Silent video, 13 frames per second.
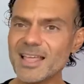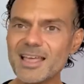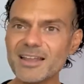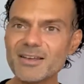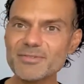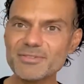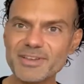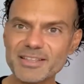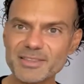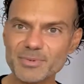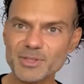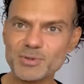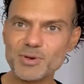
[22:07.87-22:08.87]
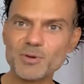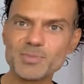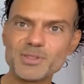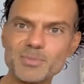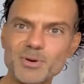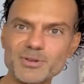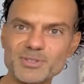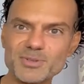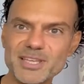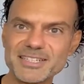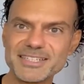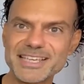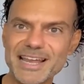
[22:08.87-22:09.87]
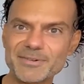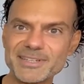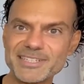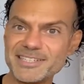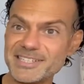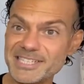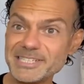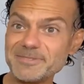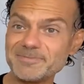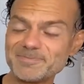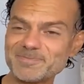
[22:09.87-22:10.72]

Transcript: I love the fact that when you open the box, you get a guarantee.